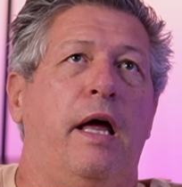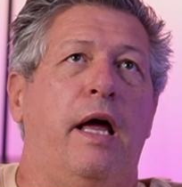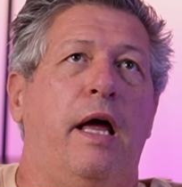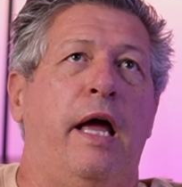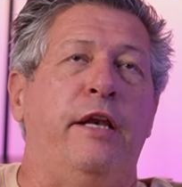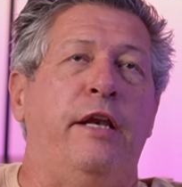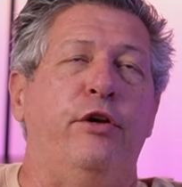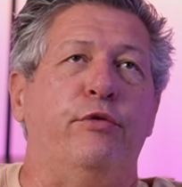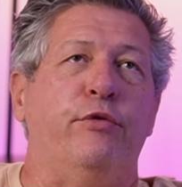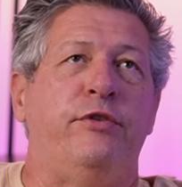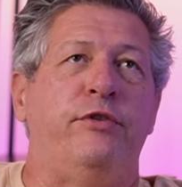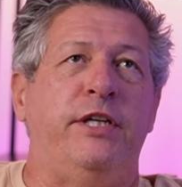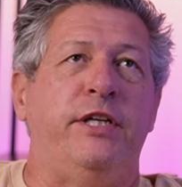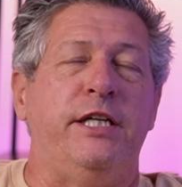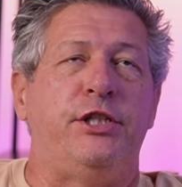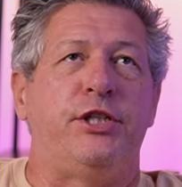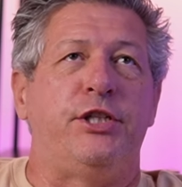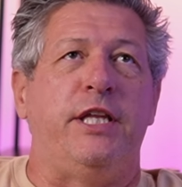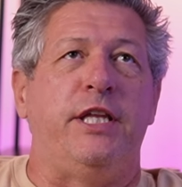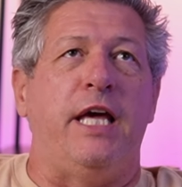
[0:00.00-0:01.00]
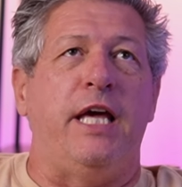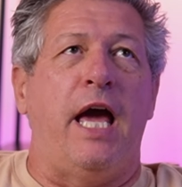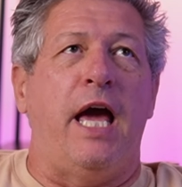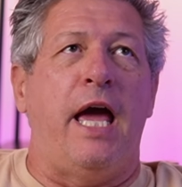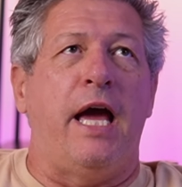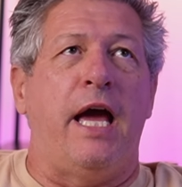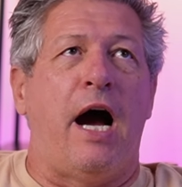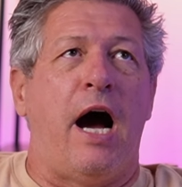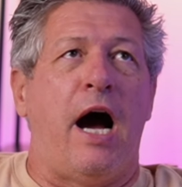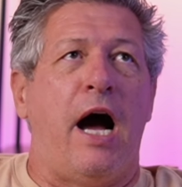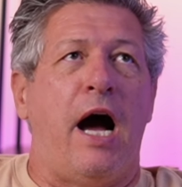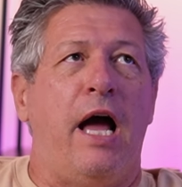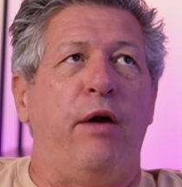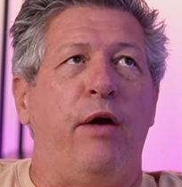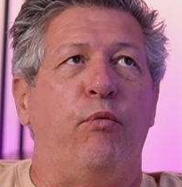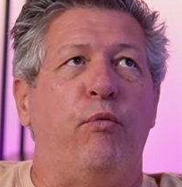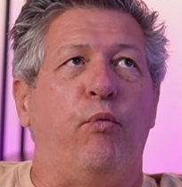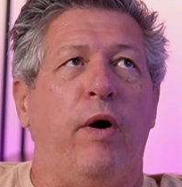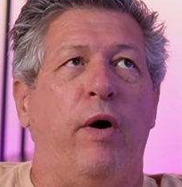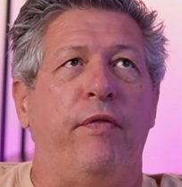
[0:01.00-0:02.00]
and you teach the AI
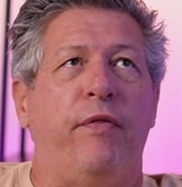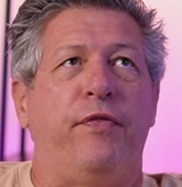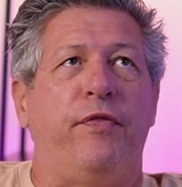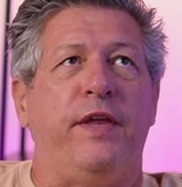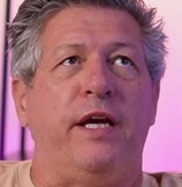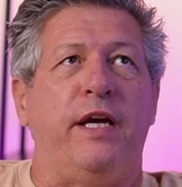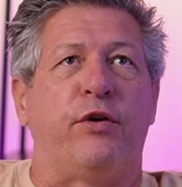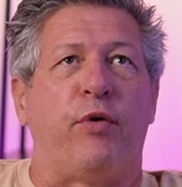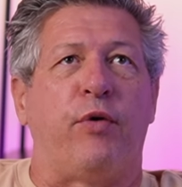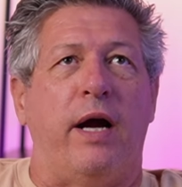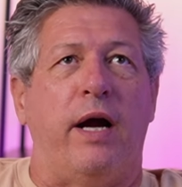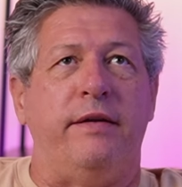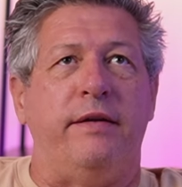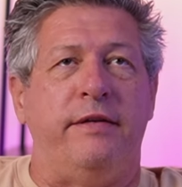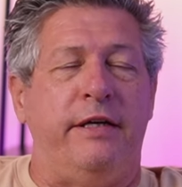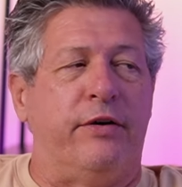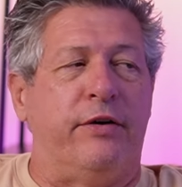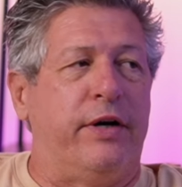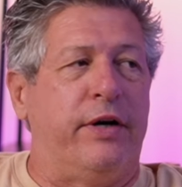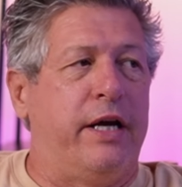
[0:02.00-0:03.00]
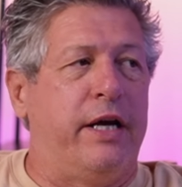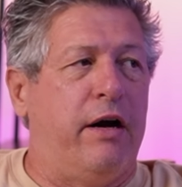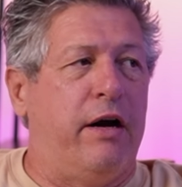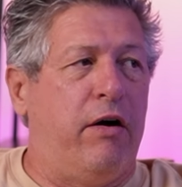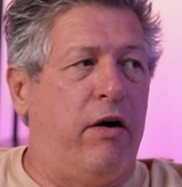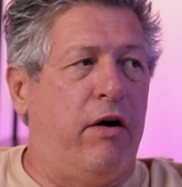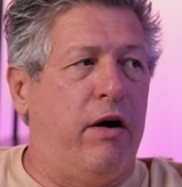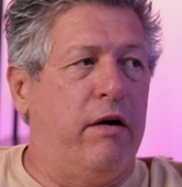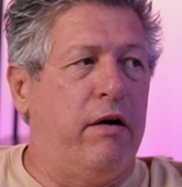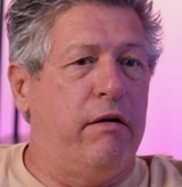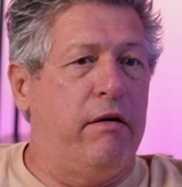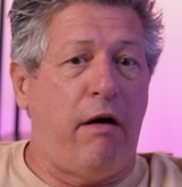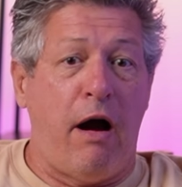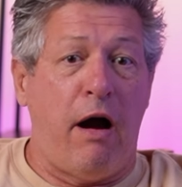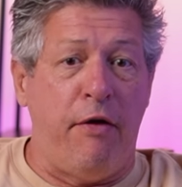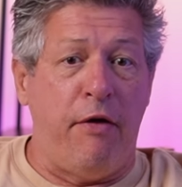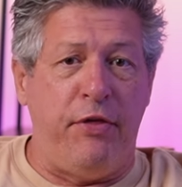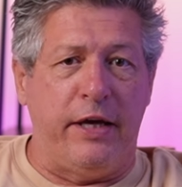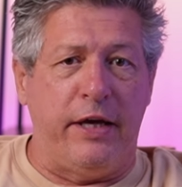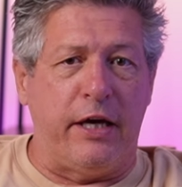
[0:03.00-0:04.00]
what the criteria are,
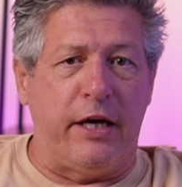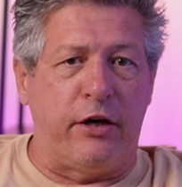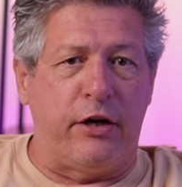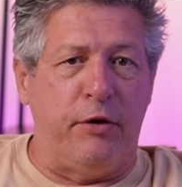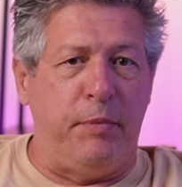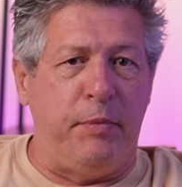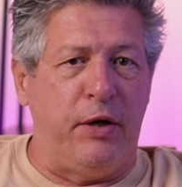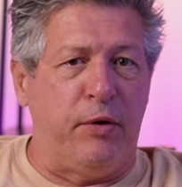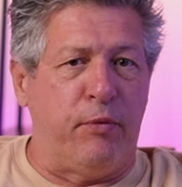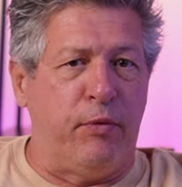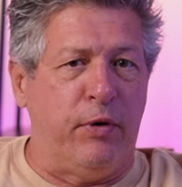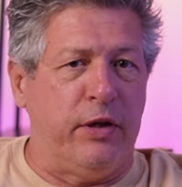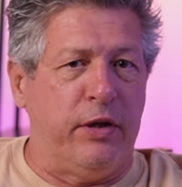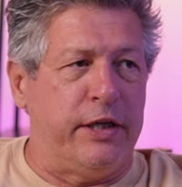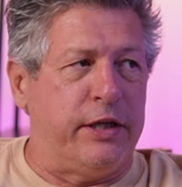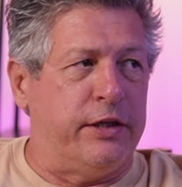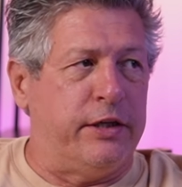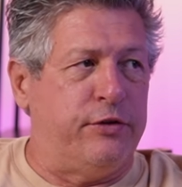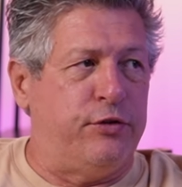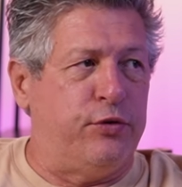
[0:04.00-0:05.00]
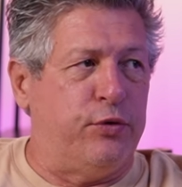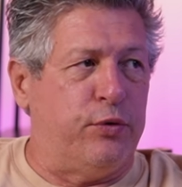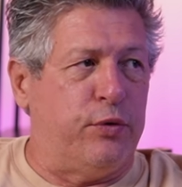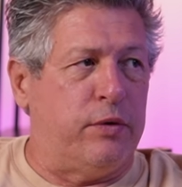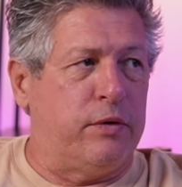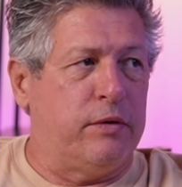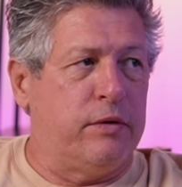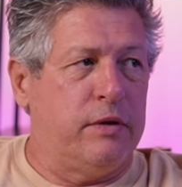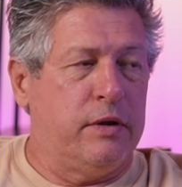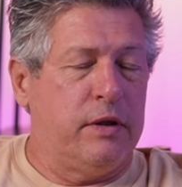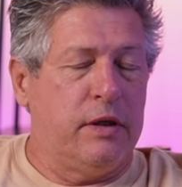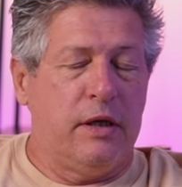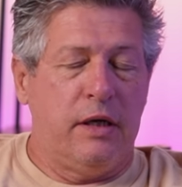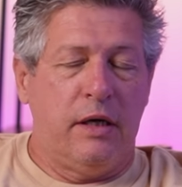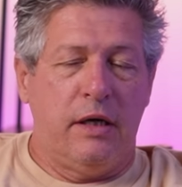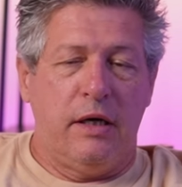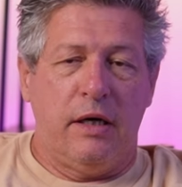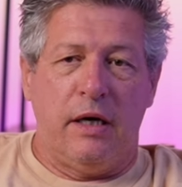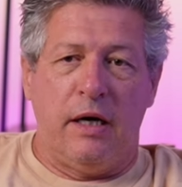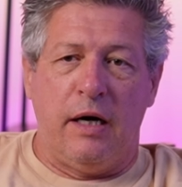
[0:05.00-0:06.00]
I think it could be a really good tool.
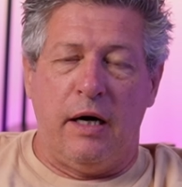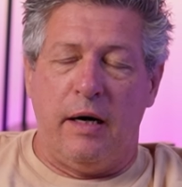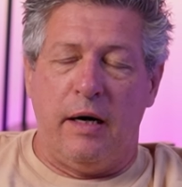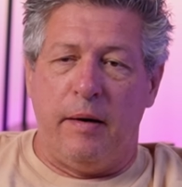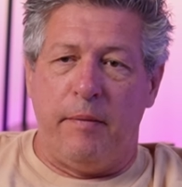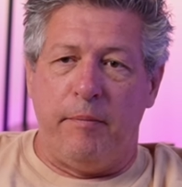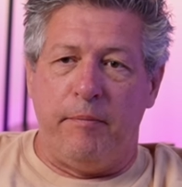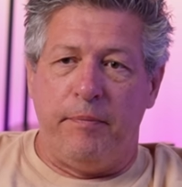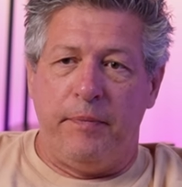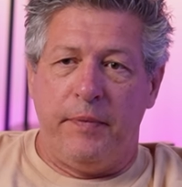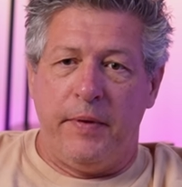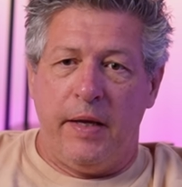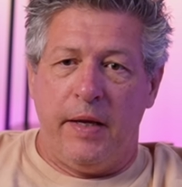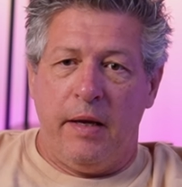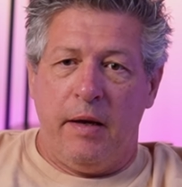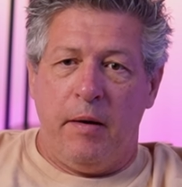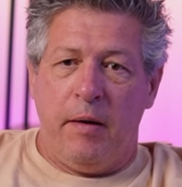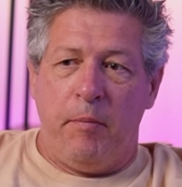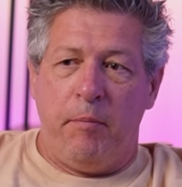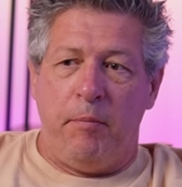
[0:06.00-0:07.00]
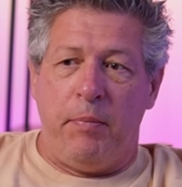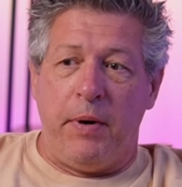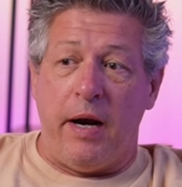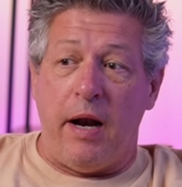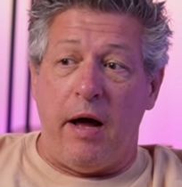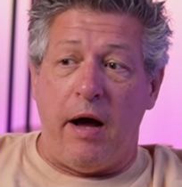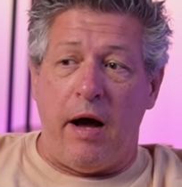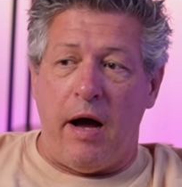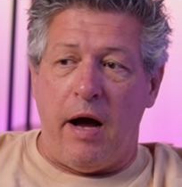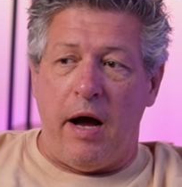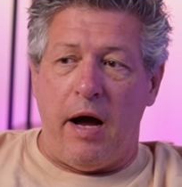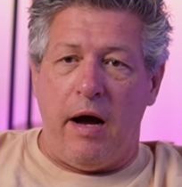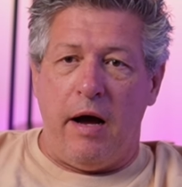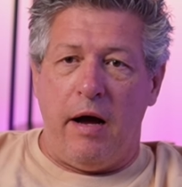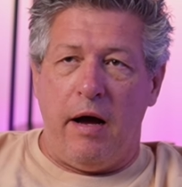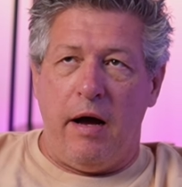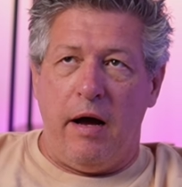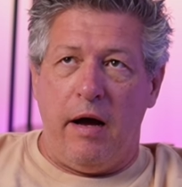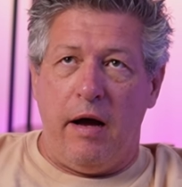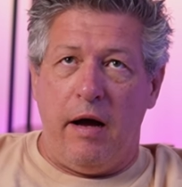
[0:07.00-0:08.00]
Mm-hmm. But
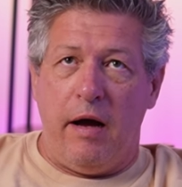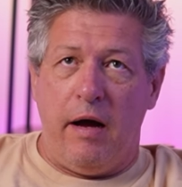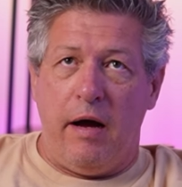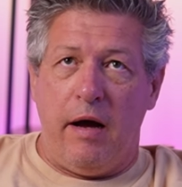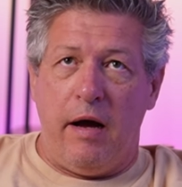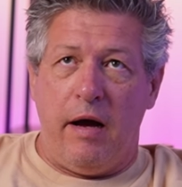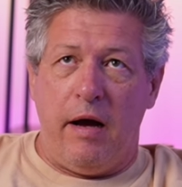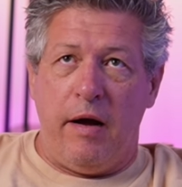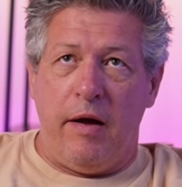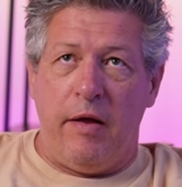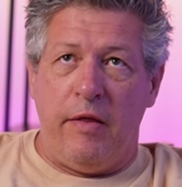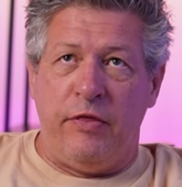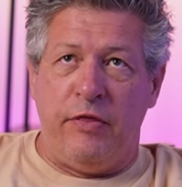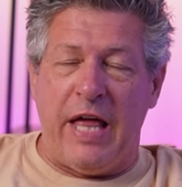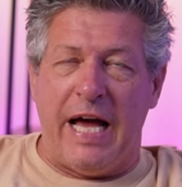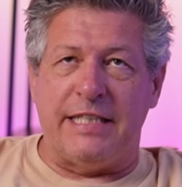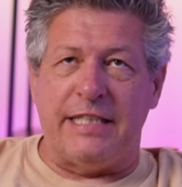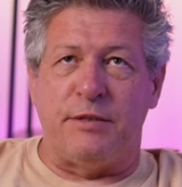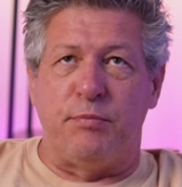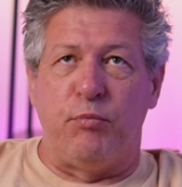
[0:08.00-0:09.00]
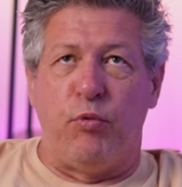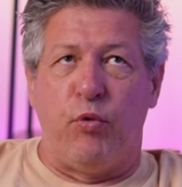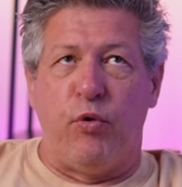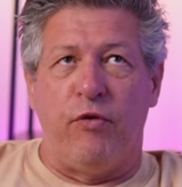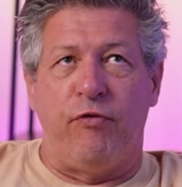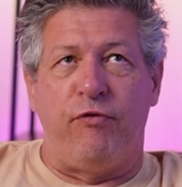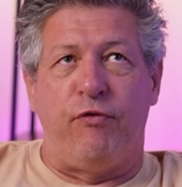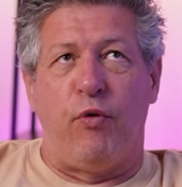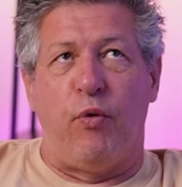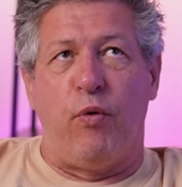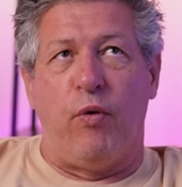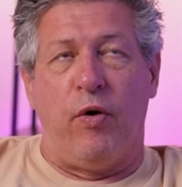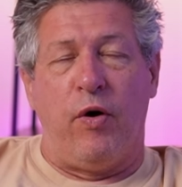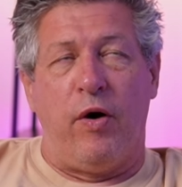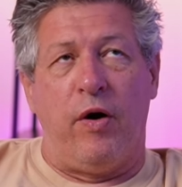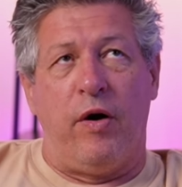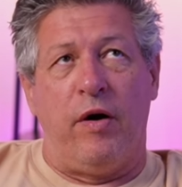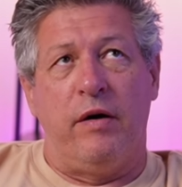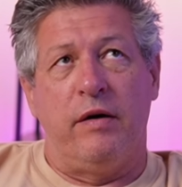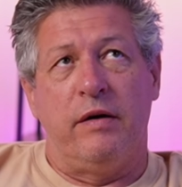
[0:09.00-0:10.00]
that's more
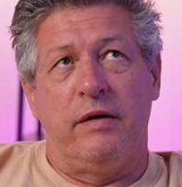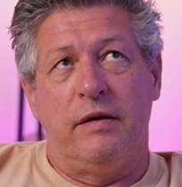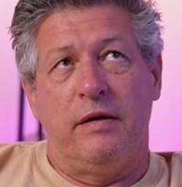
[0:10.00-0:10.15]
for,